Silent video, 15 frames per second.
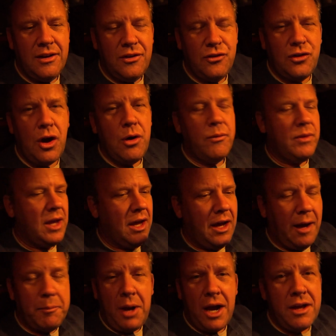So
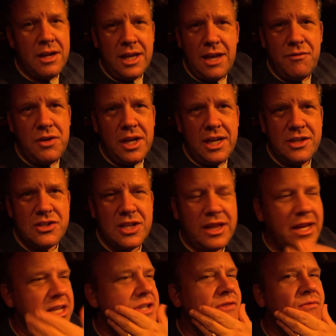I'm not going to give you an
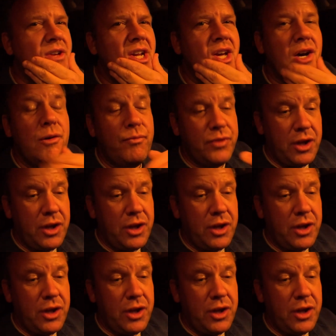installation video.